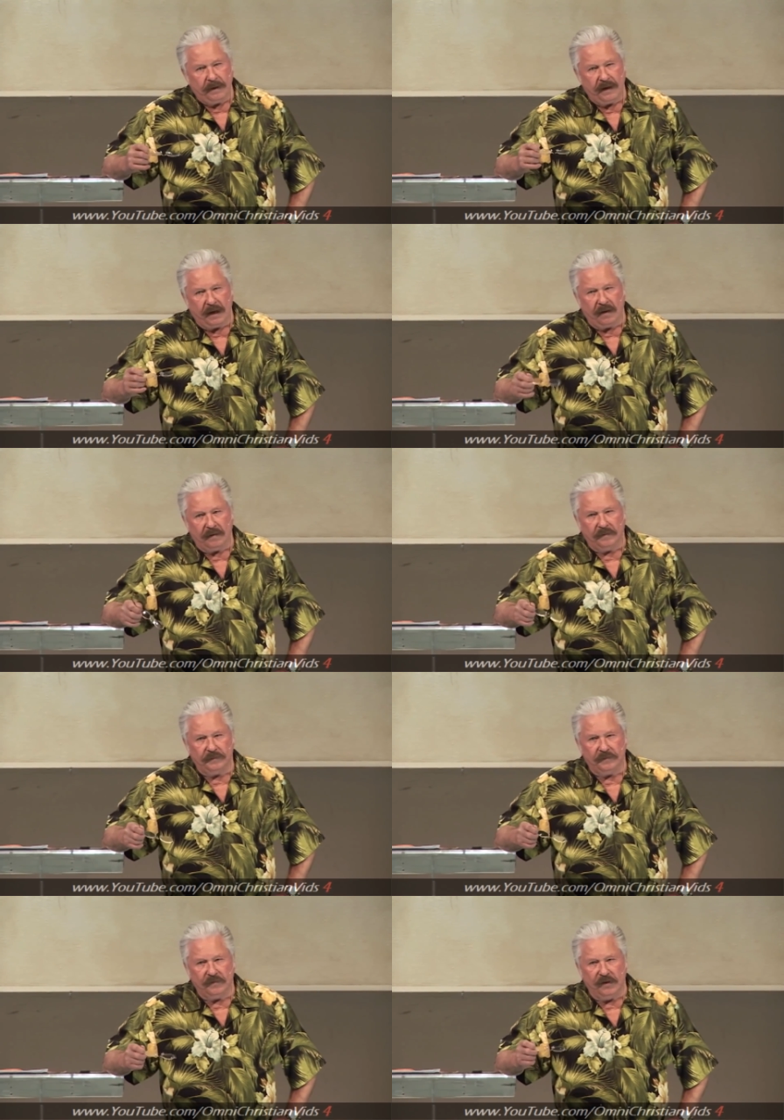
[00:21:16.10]
Now,
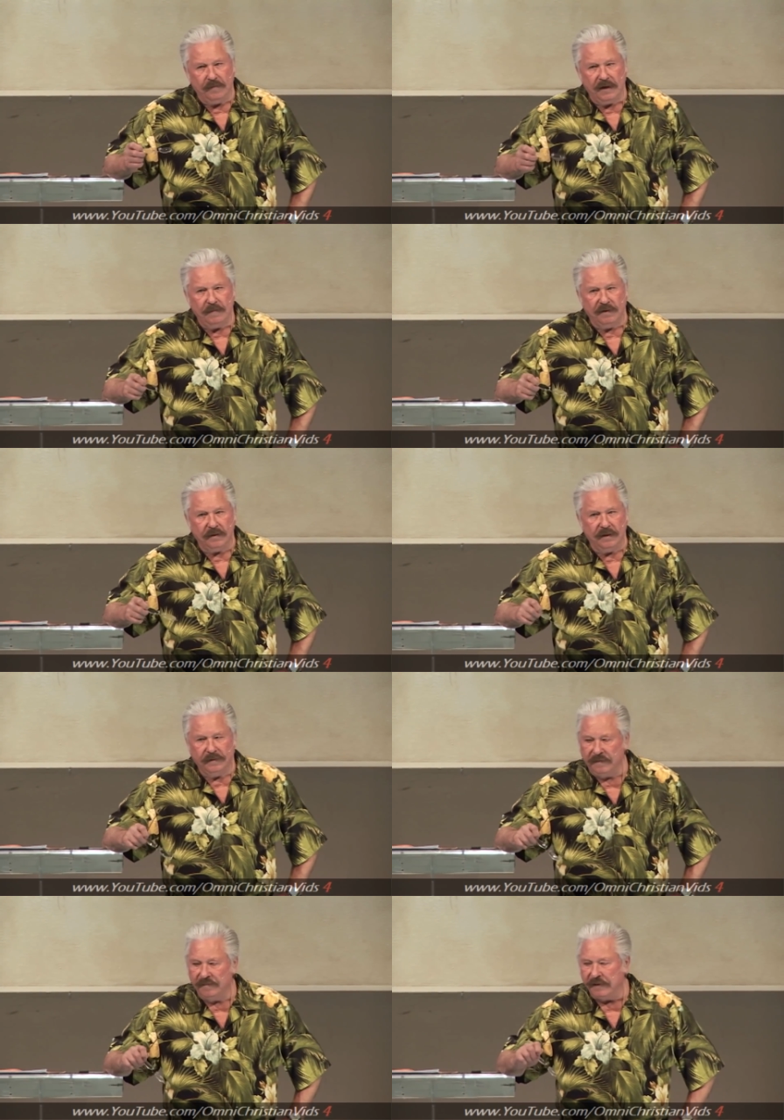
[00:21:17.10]
remember,
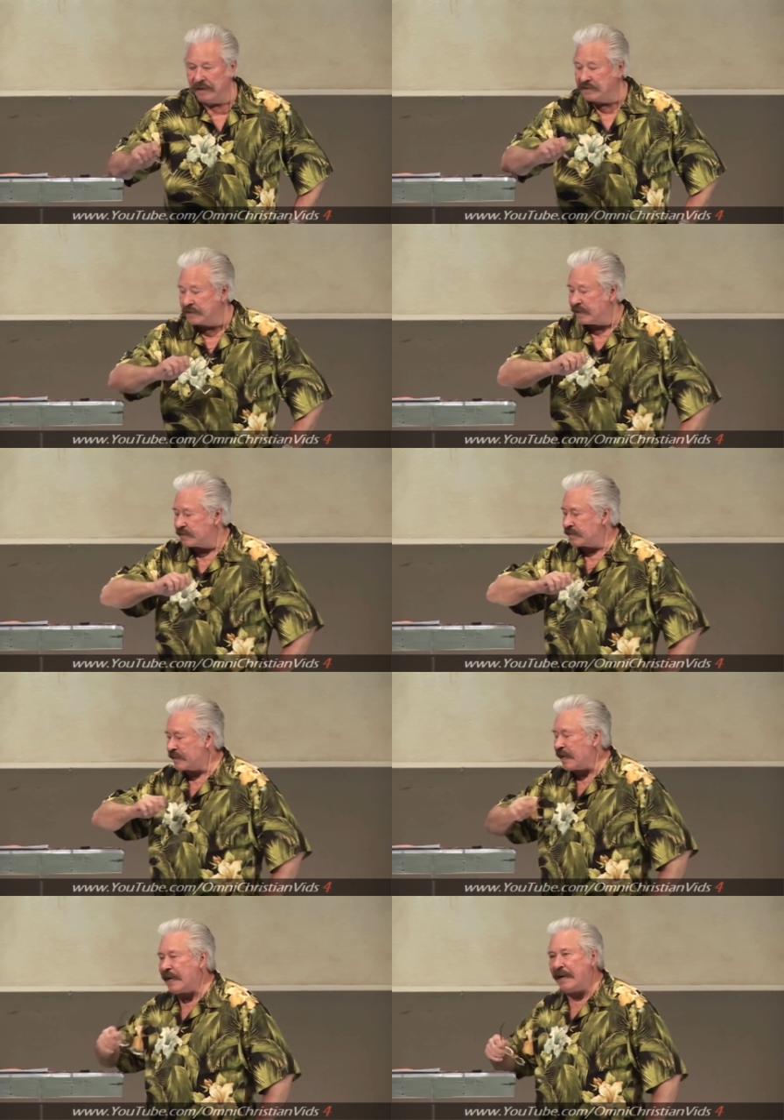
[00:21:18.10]
it says
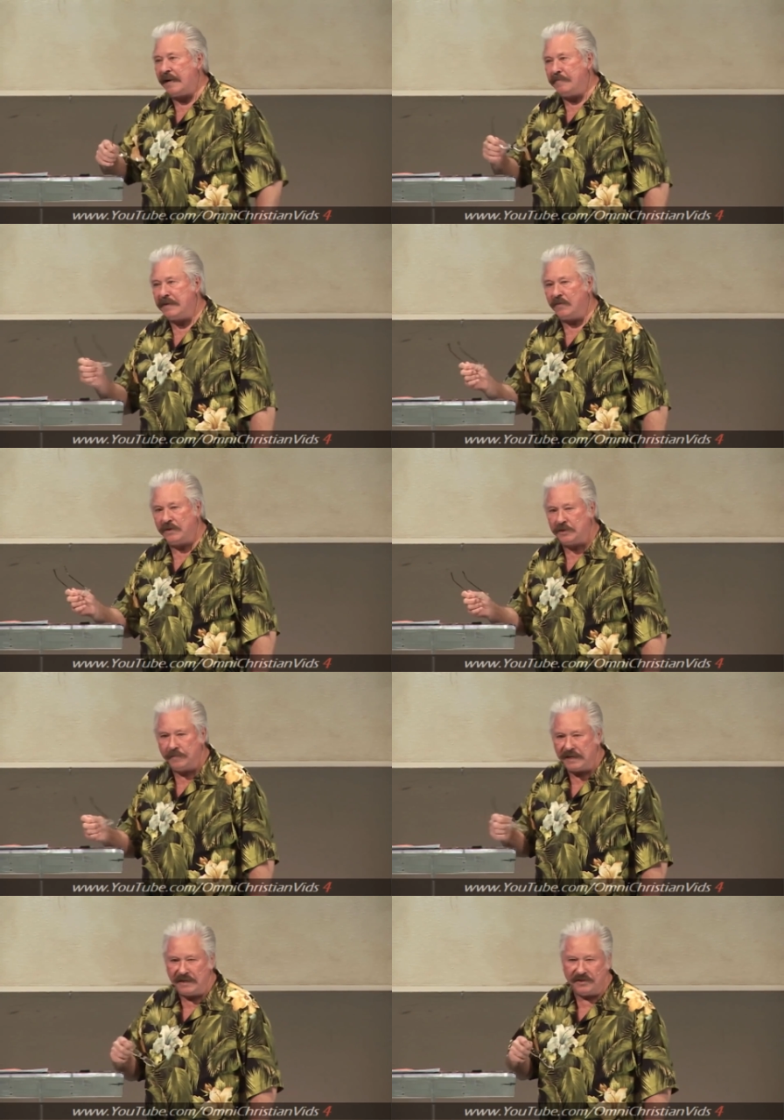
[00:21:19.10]
kai,
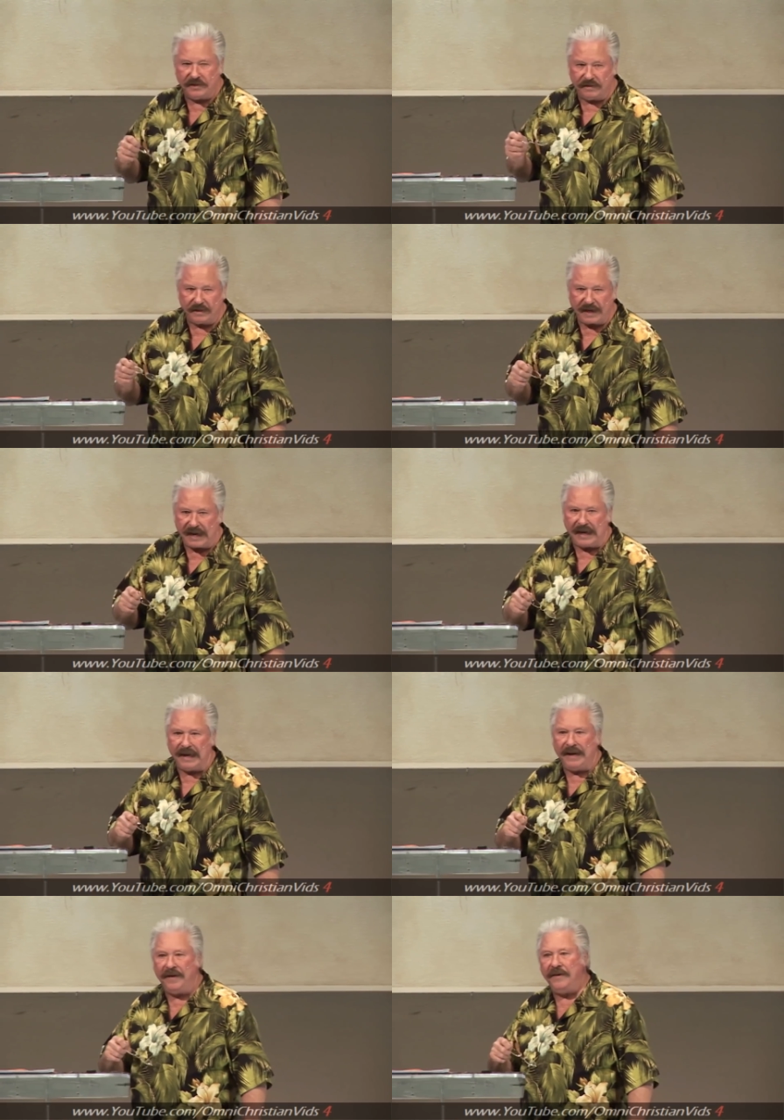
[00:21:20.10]
which means
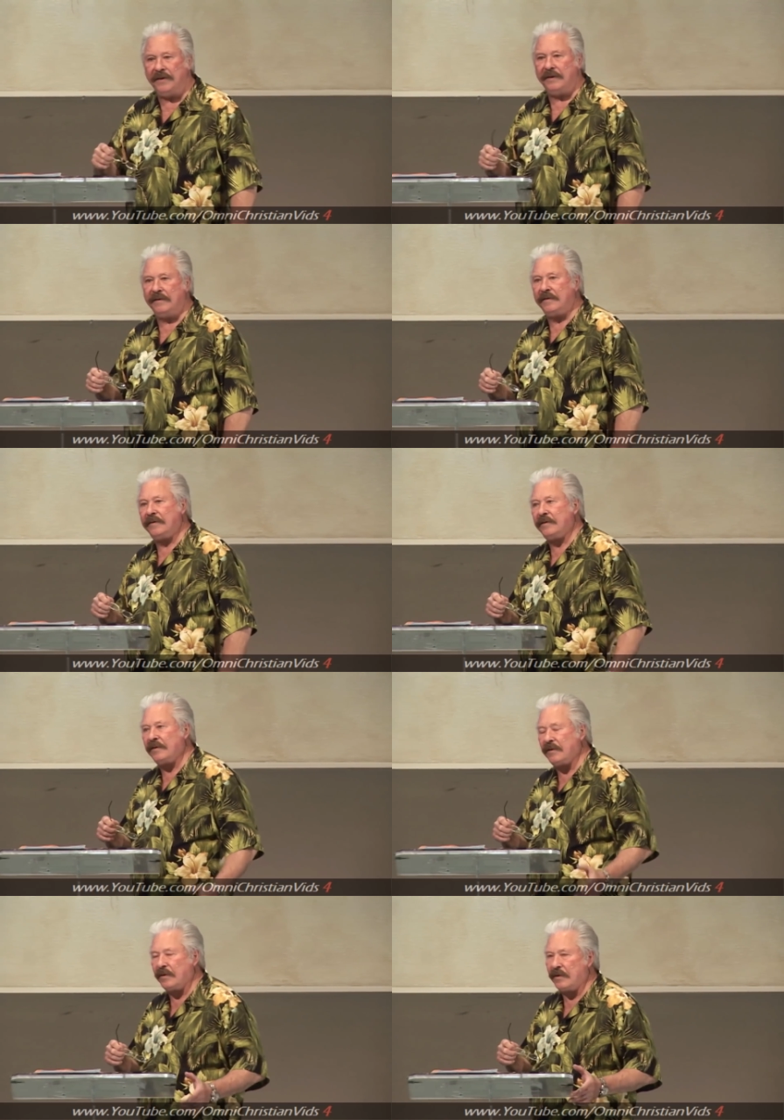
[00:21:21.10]
and
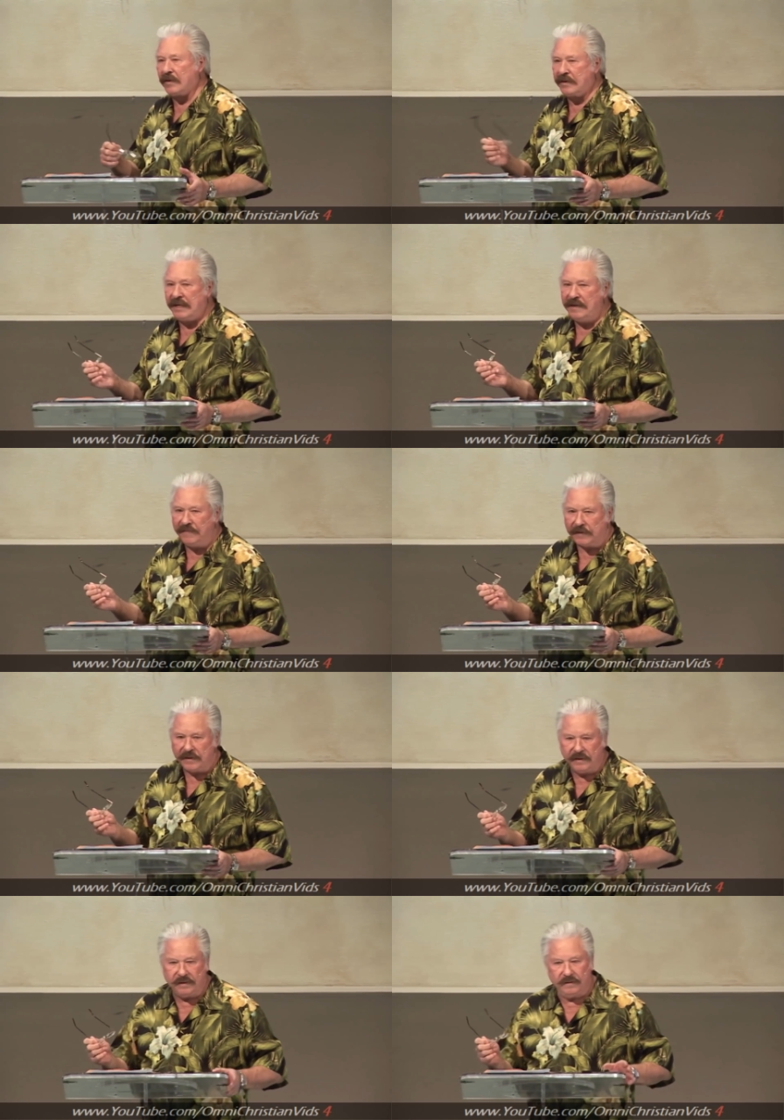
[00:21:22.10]
or
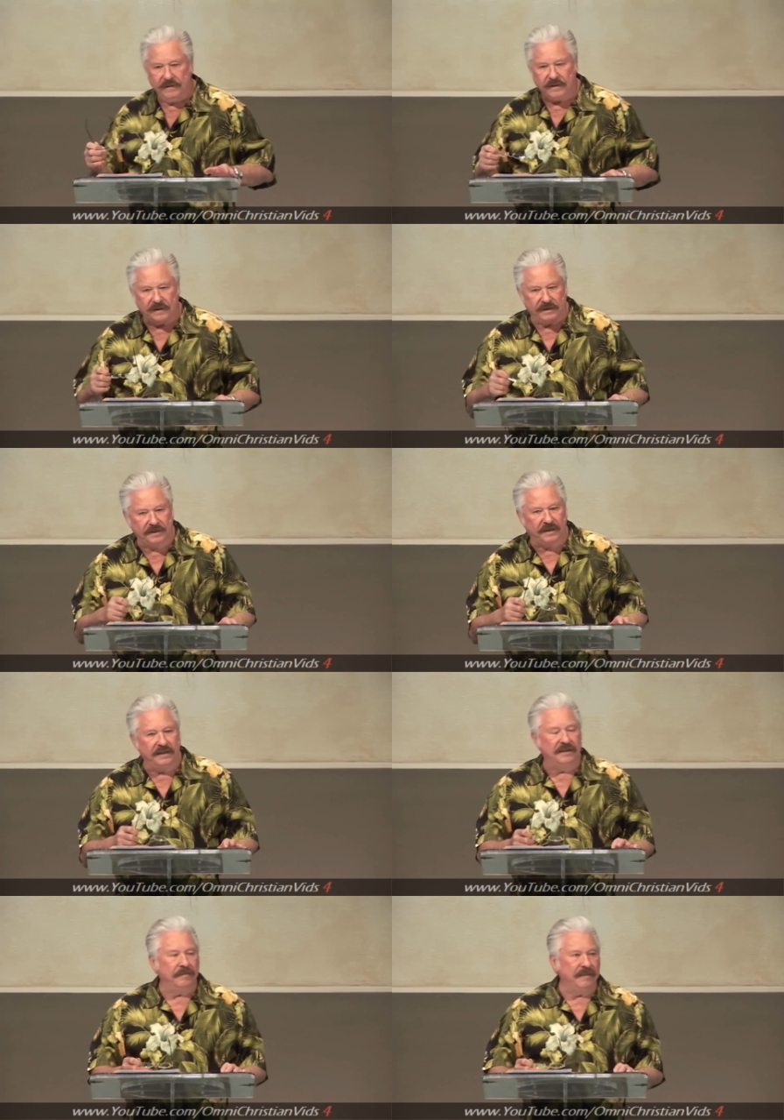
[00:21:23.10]
even. In this
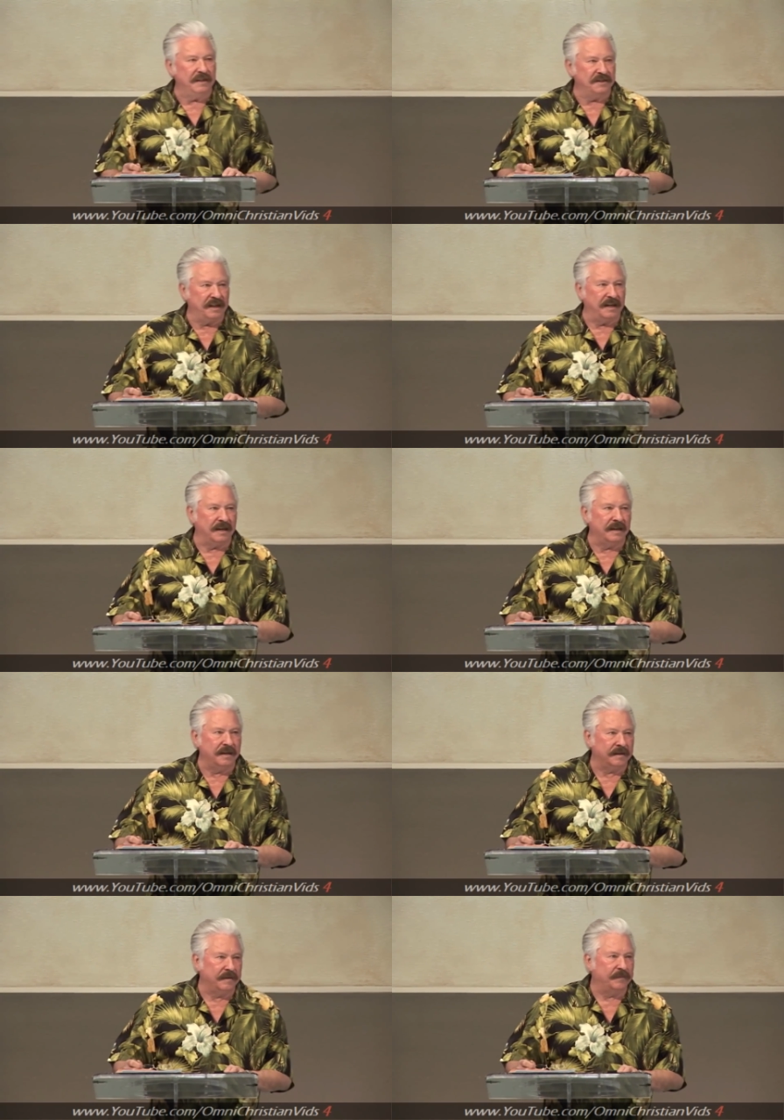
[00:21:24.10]
case, it means and.
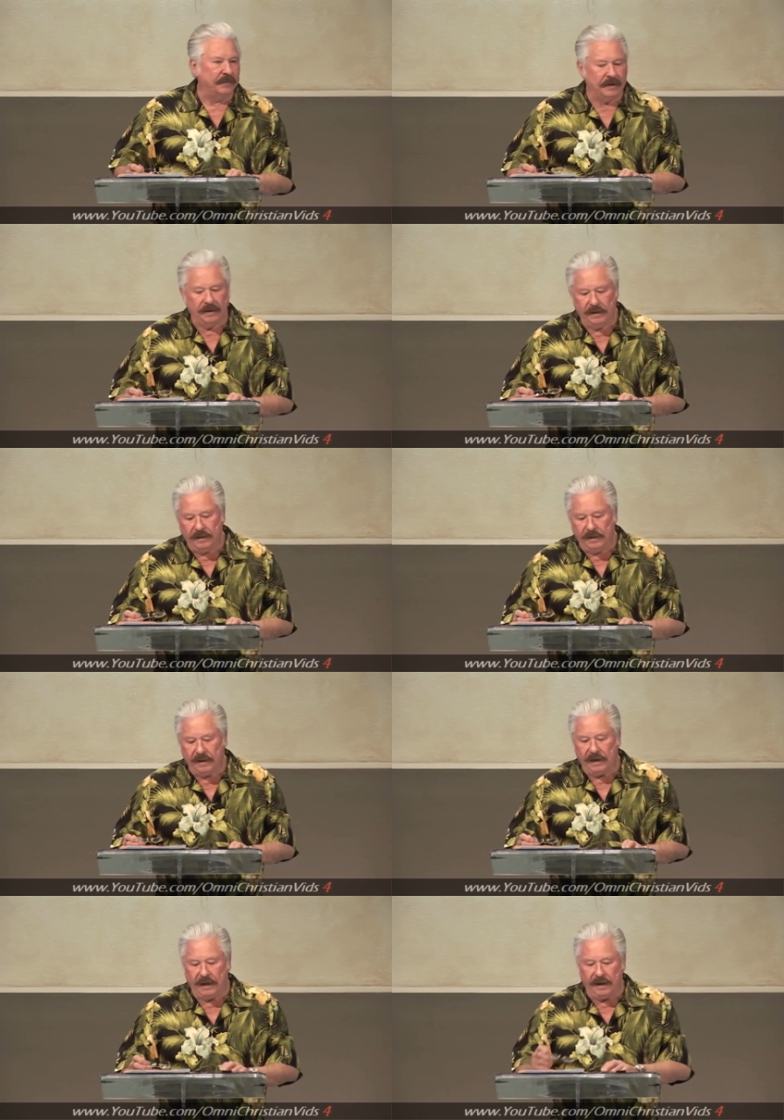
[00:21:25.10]

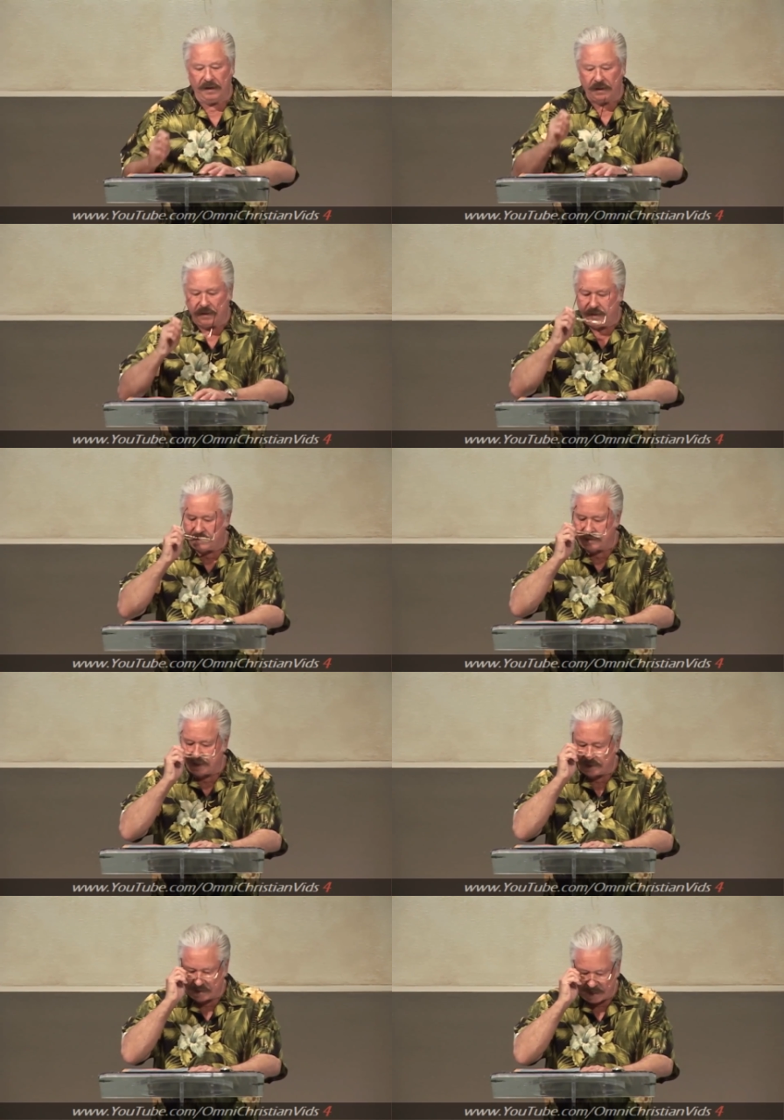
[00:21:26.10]
And it
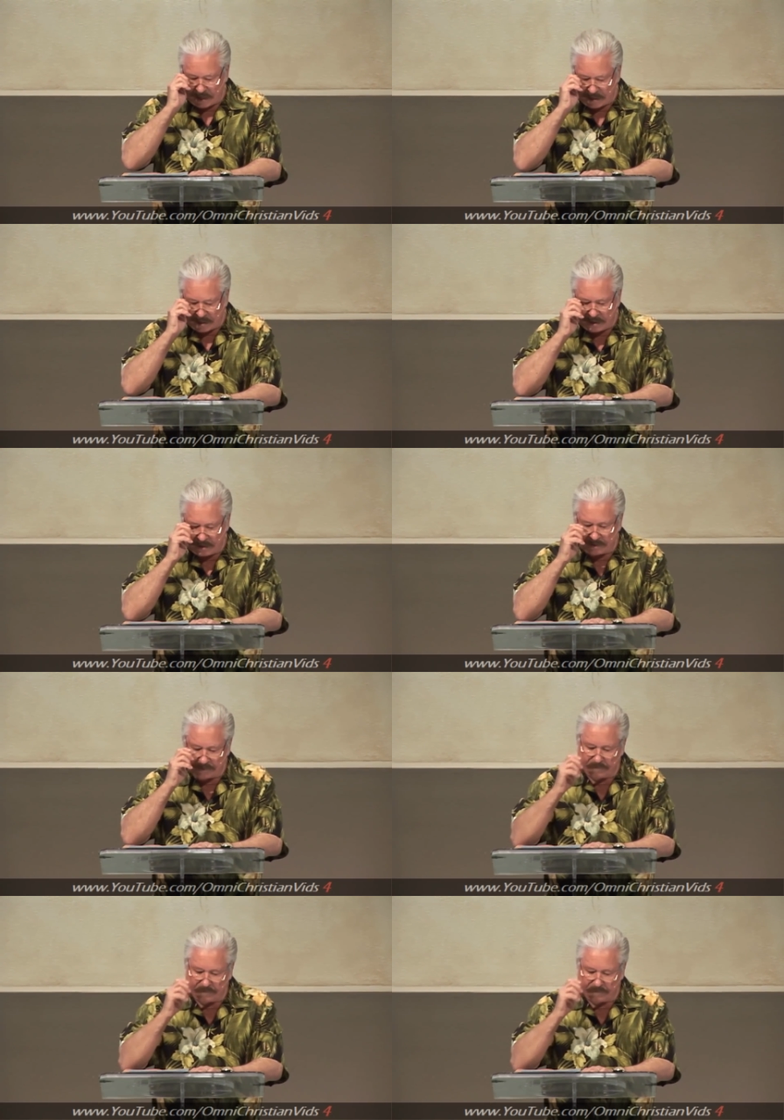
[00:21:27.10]
says, and